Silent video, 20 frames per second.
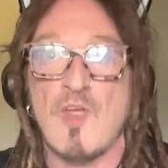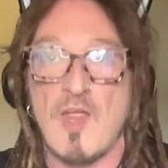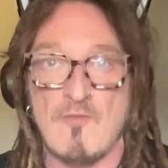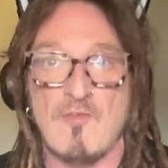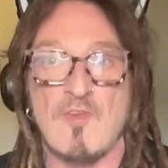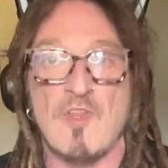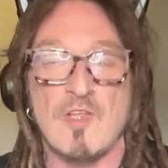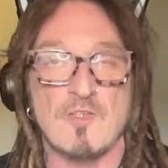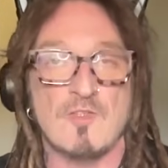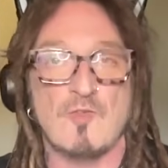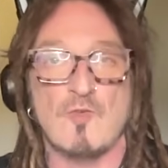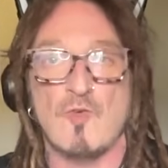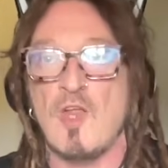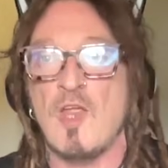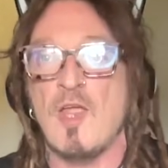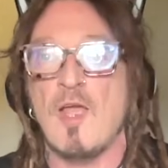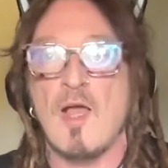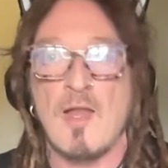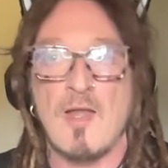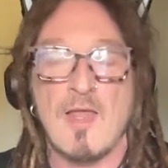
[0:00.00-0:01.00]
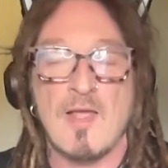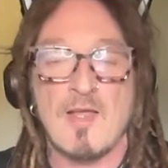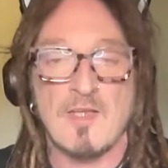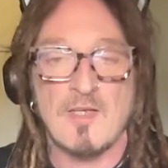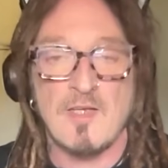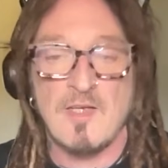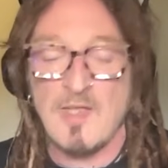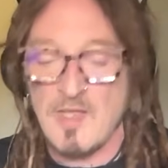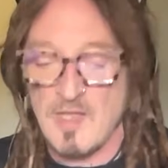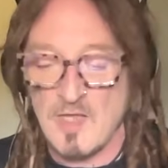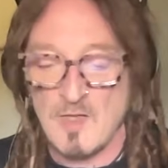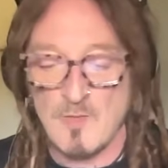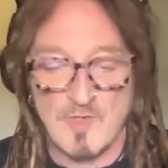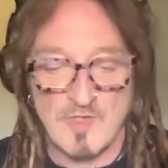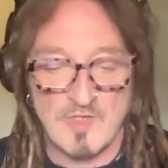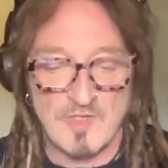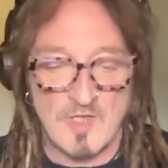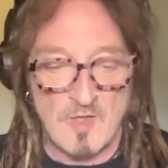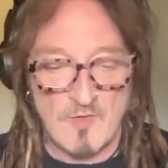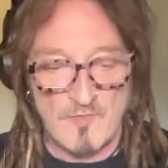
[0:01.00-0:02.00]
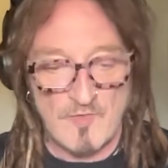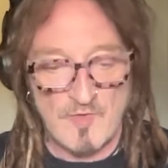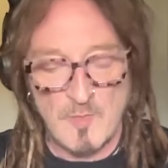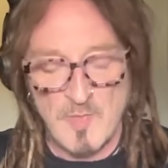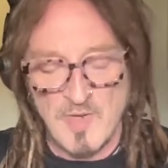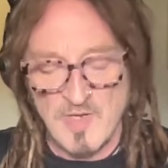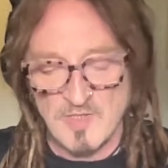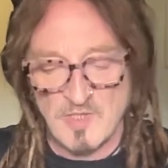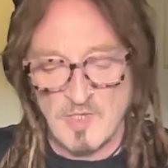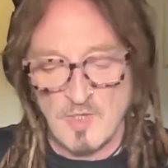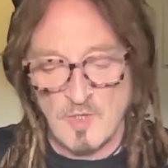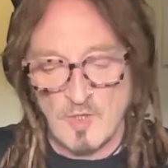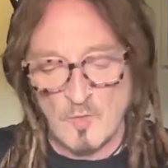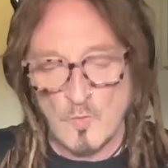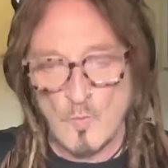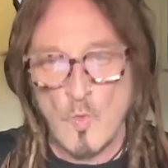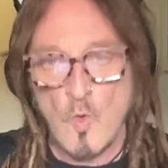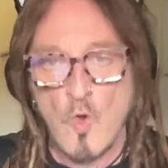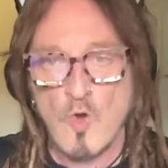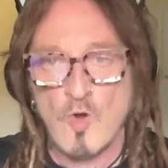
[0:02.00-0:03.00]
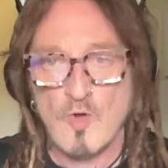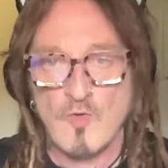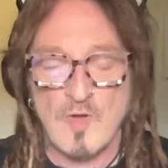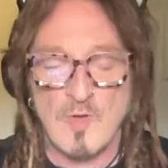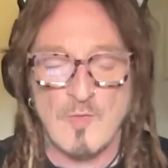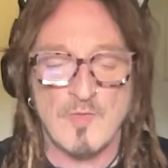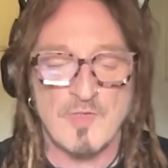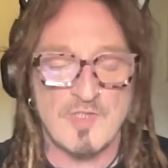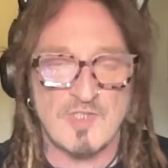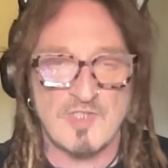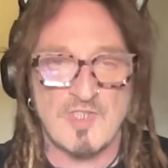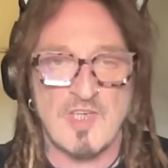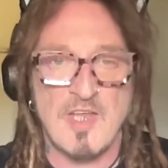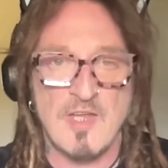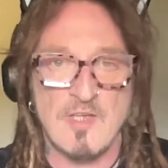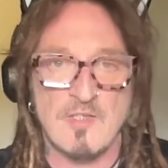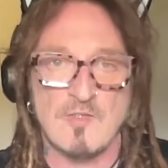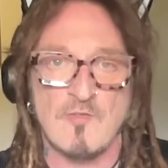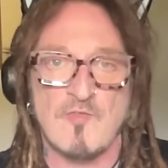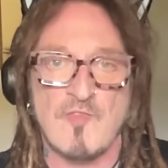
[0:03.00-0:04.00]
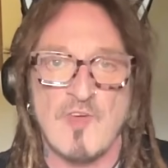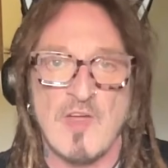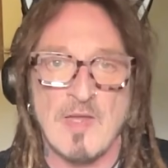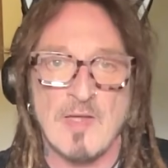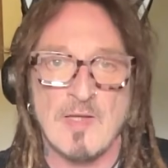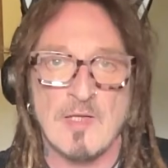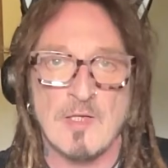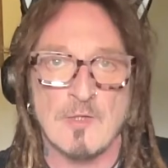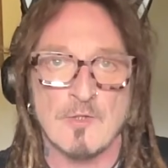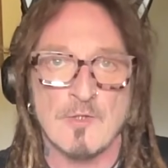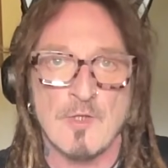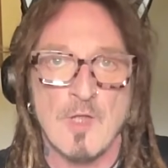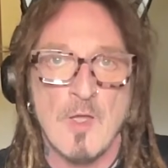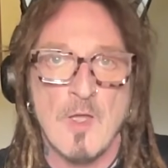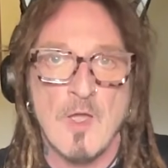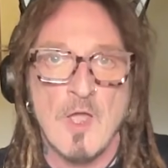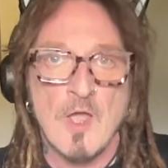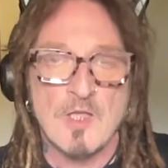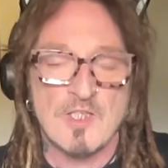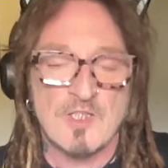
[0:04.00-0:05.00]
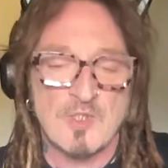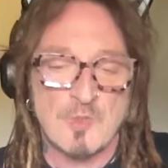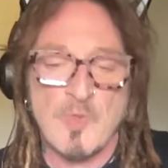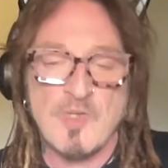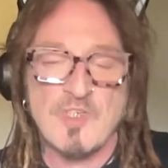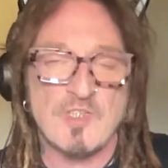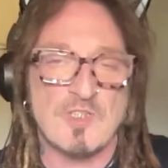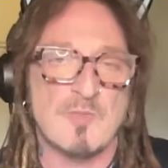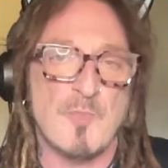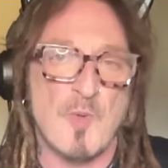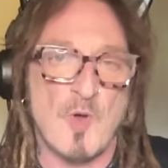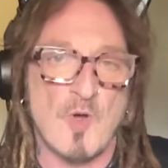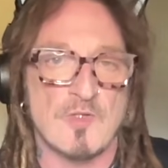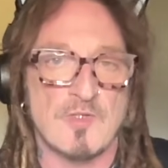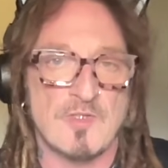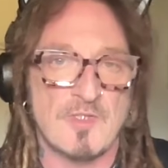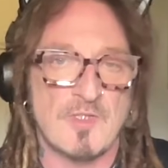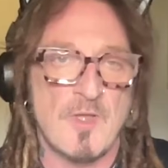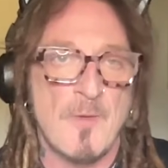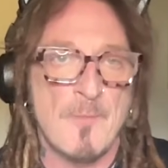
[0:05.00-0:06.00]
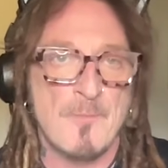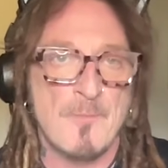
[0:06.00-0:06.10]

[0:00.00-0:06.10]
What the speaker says: Everything's great and I can hear myself. And it means that you can walk around the stage and find little sweet spots.